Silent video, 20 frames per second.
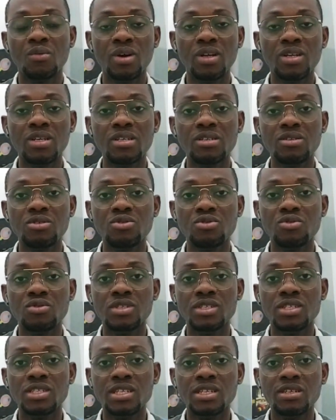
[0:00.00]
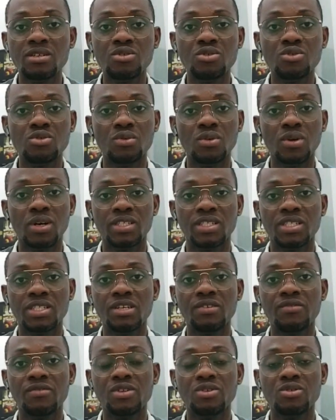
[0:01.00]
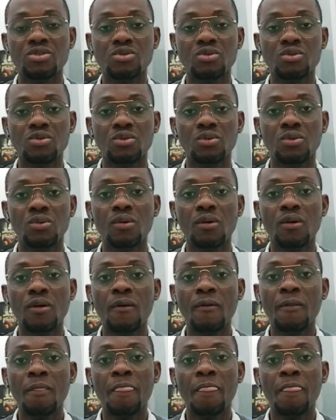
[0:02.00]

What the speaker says: What these two seek to achieve is to